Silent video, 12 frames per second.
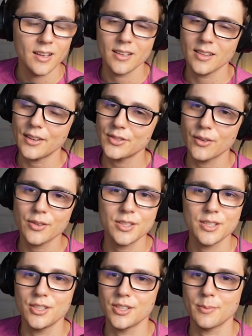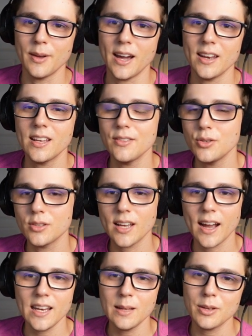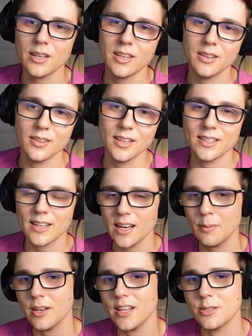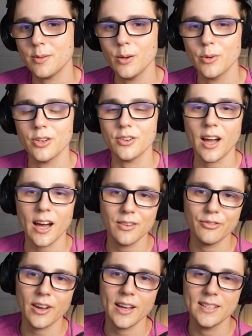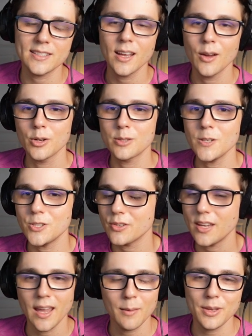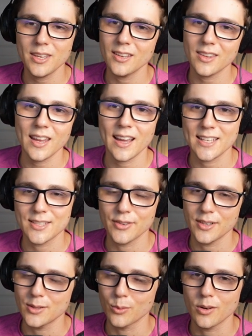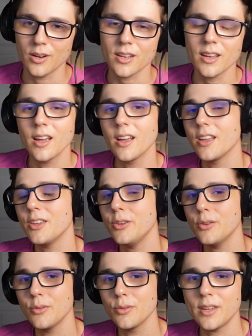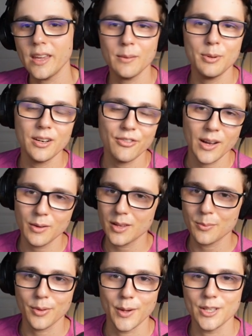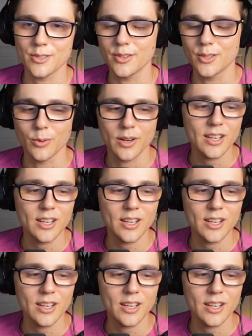Leftovers is just bad. It gives you a tiny bit of healing, a tiny bit of HP when you're not in fights, which means you can't be killing ads for it to work. You can't be in a fight with other players for it to work.